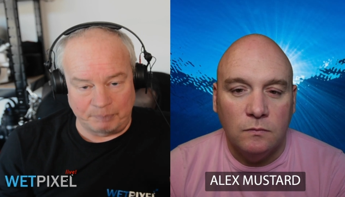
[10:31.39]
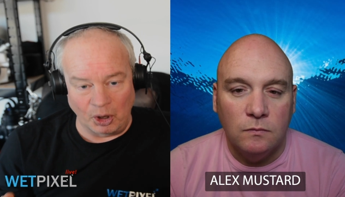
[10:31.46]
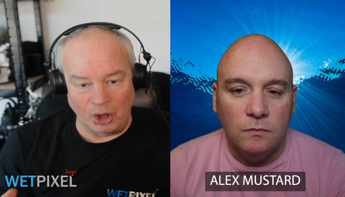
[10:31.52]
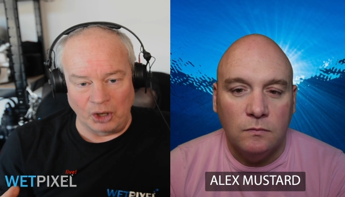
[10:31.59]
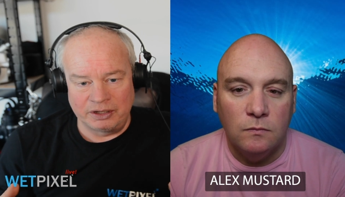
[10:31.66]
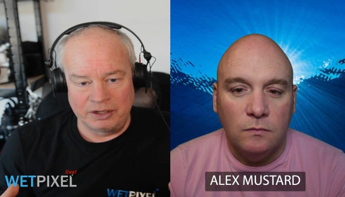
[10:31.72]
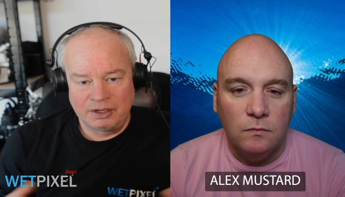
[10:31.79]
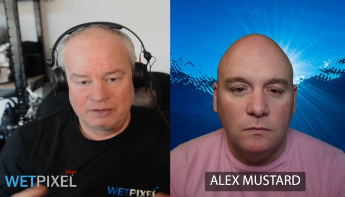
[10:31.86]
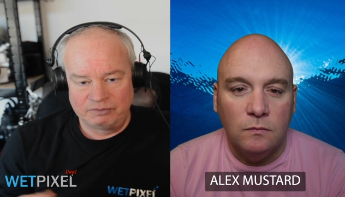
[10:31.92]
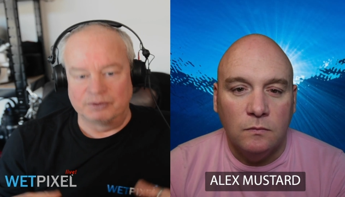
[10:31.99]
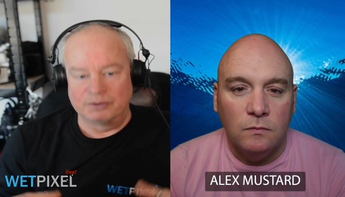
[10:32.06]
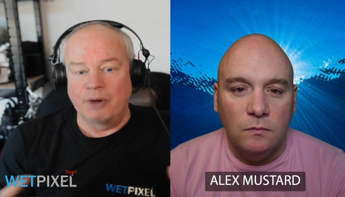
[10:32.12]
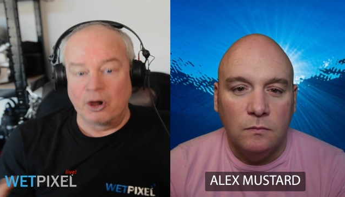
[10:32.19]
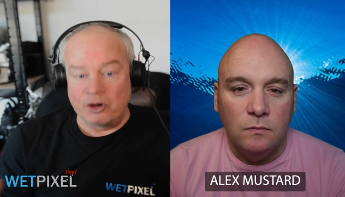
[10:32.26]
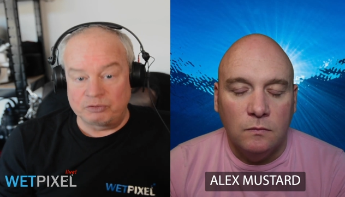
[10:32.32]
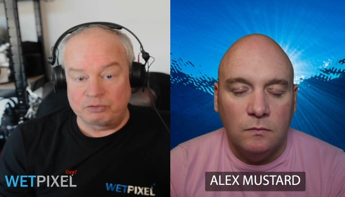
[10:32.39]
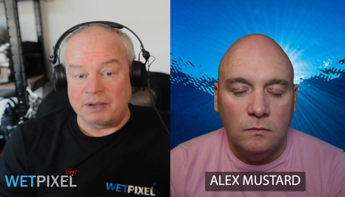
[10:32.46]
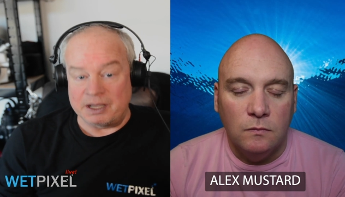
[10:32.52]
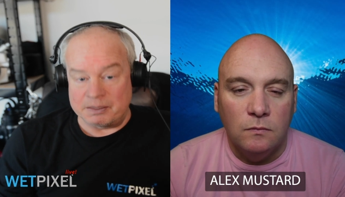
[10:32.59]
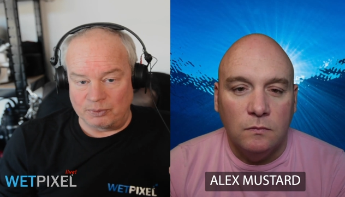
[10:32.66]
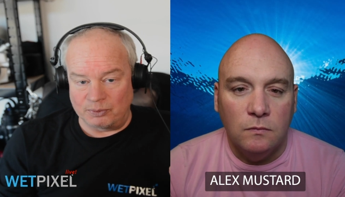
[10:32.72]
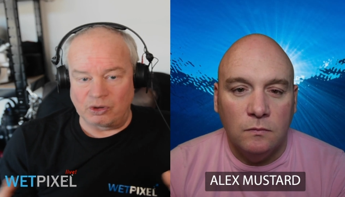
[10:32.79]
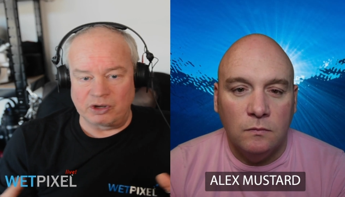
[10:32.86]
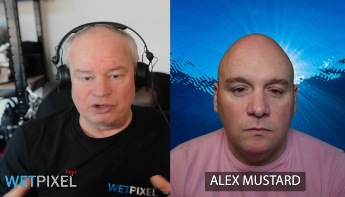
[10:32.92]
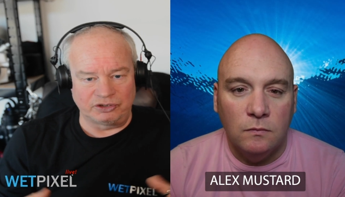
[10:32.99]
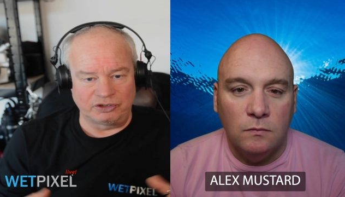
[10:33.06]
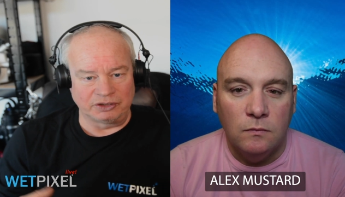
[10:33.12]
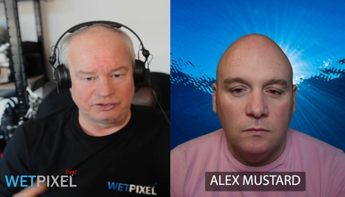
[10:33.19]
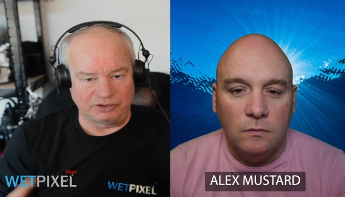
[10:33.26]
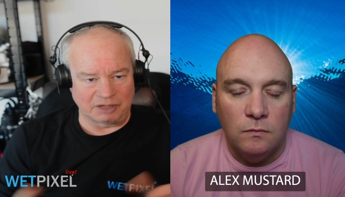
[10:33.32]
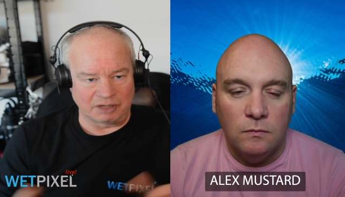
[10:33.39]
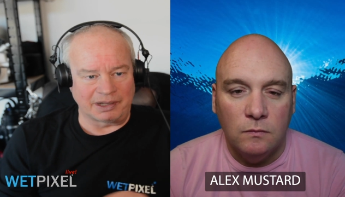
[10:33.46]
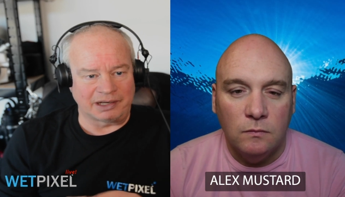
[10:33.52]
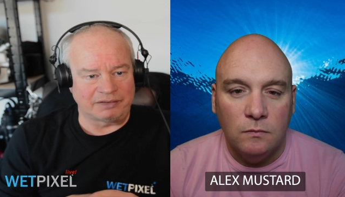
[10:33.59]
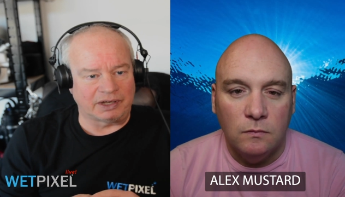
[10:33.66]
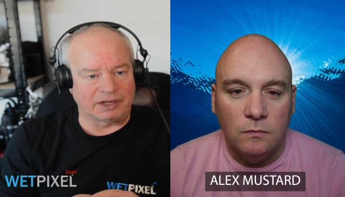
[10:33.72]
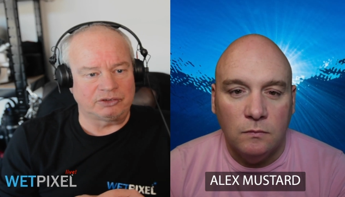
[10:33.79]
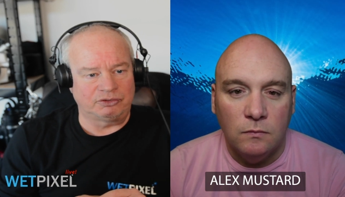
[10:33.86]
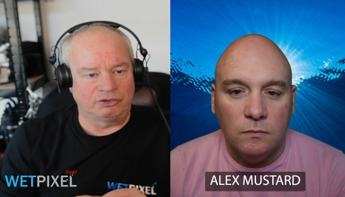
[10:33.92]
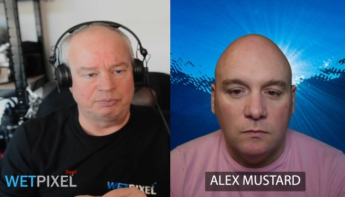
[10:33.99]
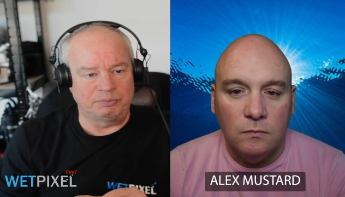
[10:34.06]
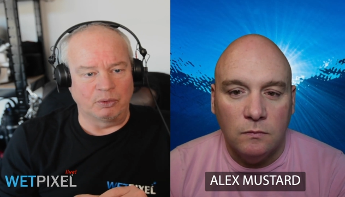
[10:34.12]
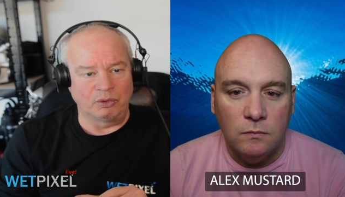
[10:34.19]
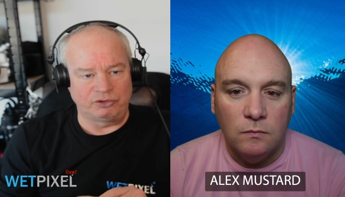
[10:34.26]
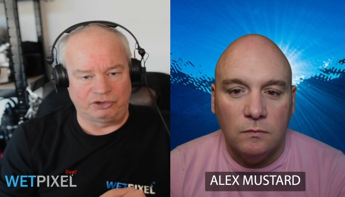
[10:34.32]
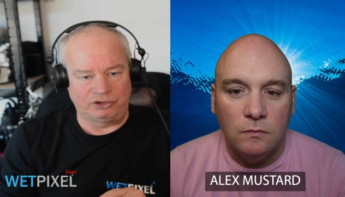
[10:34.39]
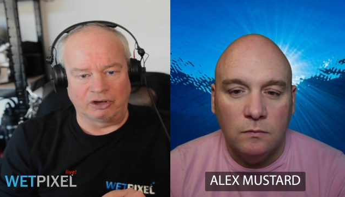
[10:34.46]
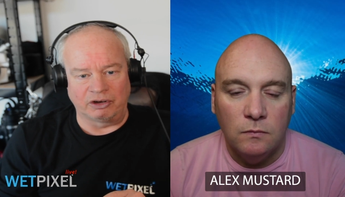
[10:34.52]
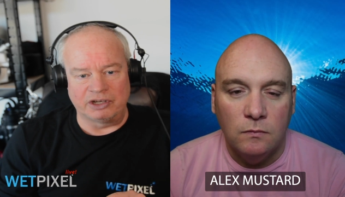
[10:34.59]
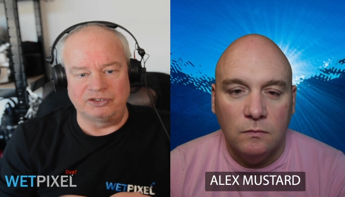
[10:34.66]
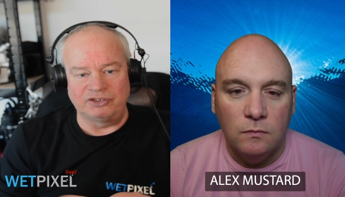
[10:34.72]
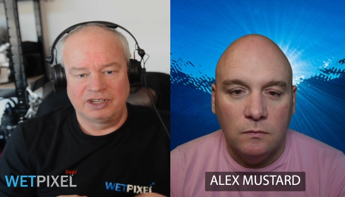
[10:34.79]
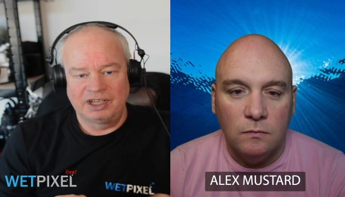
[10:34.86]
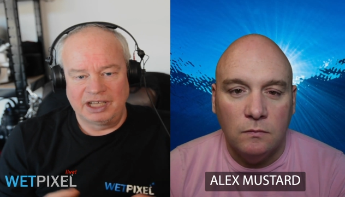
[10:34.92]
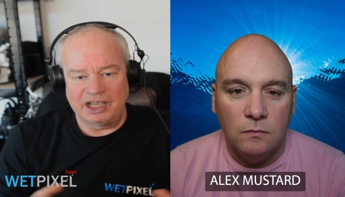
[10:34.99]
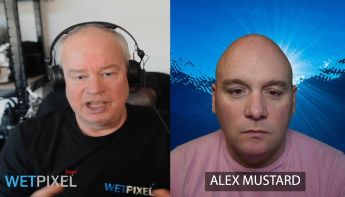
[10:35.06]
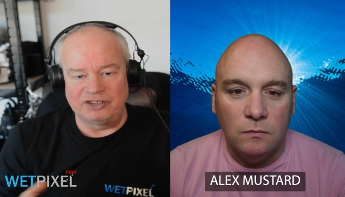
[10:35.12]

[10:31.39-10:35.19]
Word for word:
Speaker 1: But for most people, consulting the manufacturer's port chart is